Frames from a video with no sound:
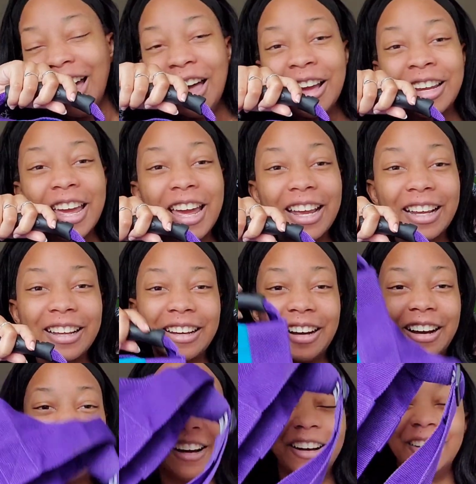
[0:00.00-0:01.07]
Okay,
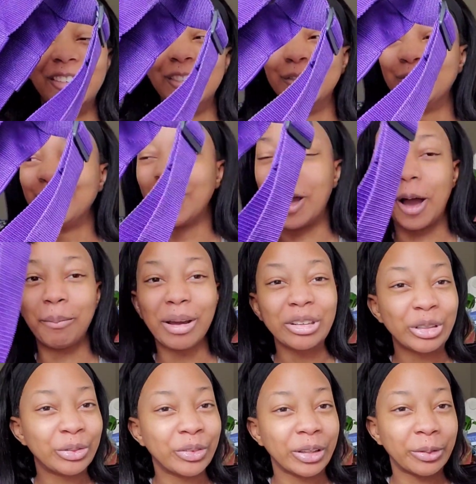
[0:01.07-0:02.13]
I'm
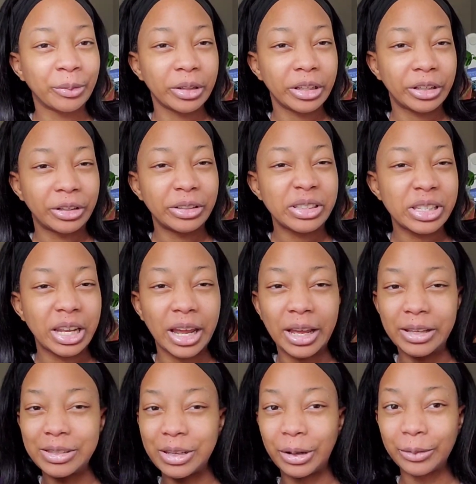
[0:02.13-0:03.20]
actually feeling really good today,
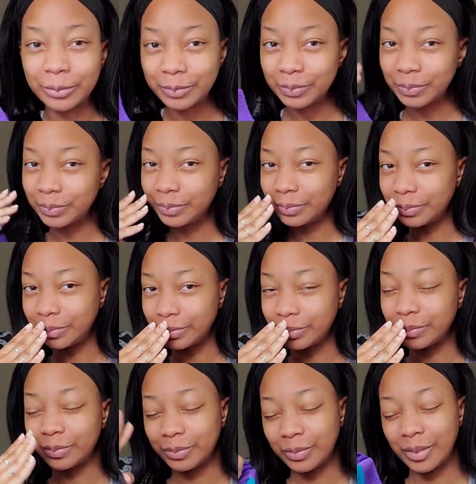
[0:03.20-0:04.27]
so
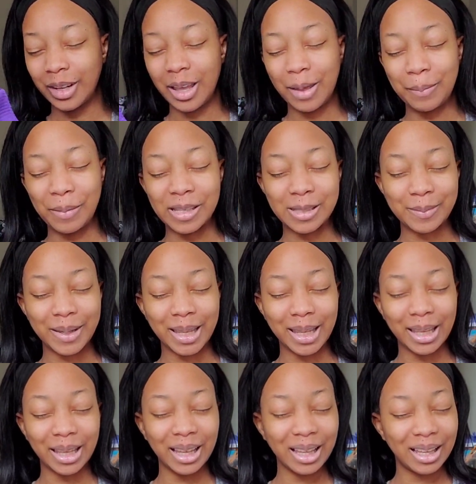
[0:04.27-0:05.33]
must
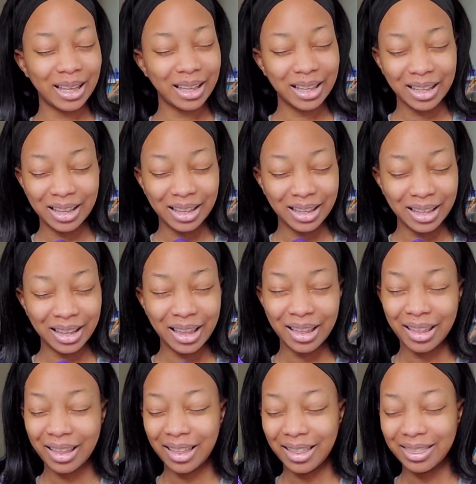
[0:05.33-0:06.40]
be
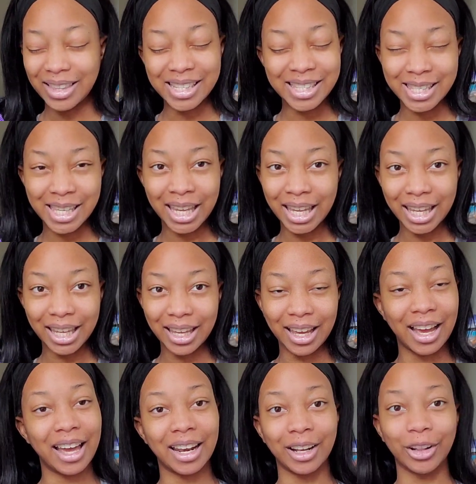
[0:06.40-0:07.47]
the tea. I
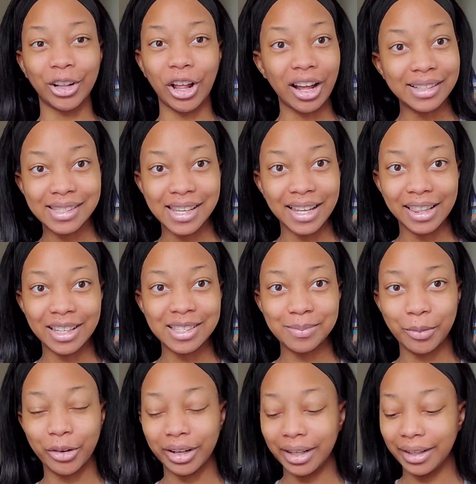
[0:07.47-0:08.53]
had a latte this
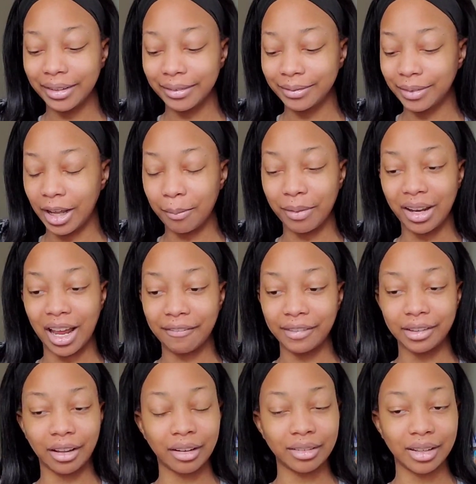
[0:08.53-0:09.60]
morning. I've been having
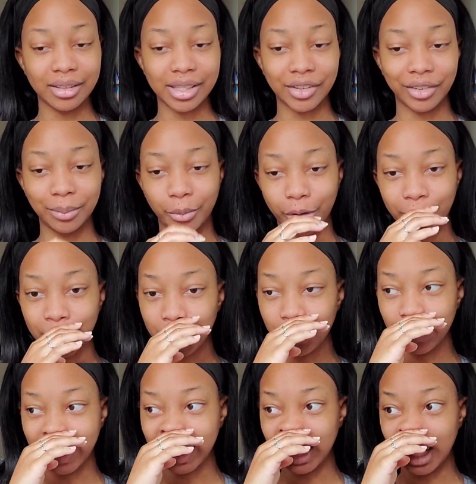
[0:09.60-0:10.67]
lattes every morning. Who am
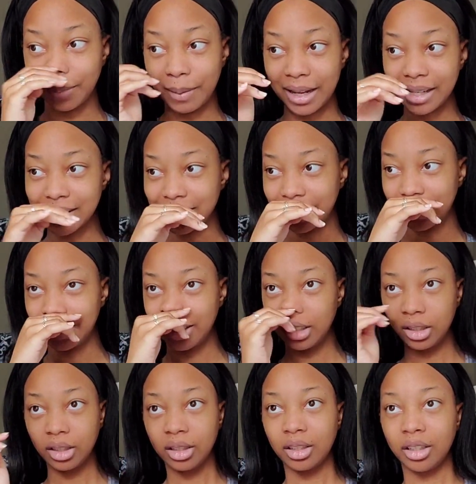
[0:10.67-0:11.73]
I kidding, Madison?
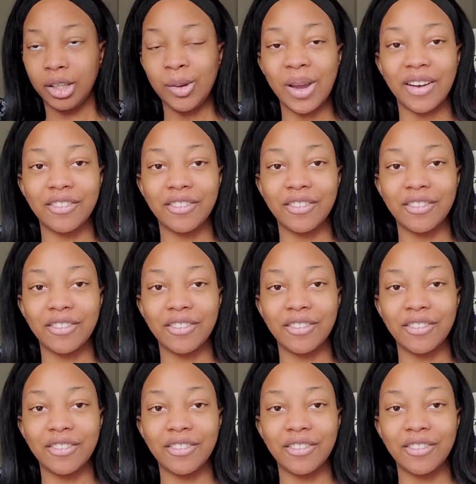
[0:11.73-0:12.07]
You have